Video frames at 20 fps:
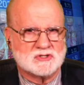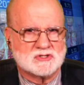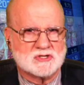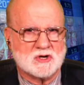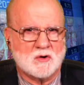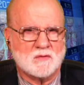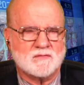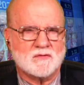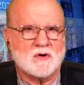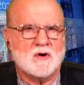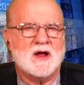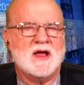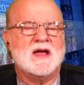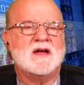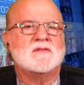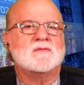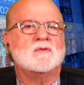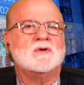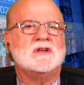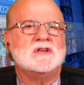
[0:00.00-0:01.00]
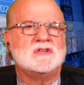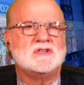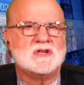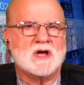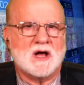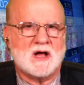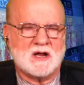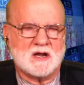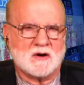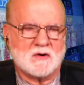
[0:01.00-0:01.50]
So for every
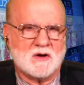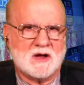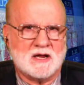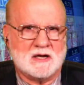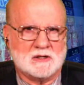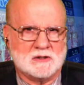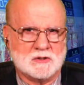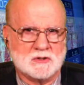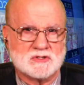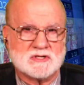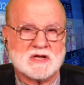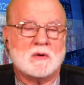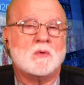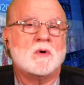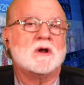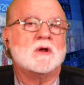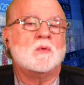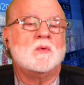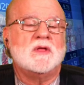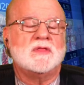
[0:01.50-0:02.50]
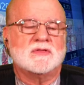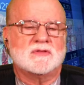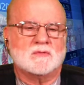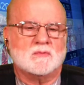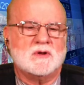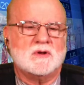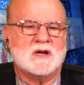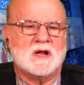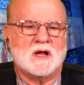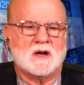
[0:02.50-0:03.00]
dollar I lose, I want to win
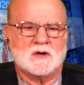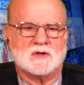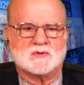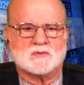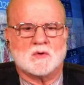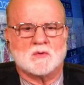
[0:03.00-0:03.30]
$3.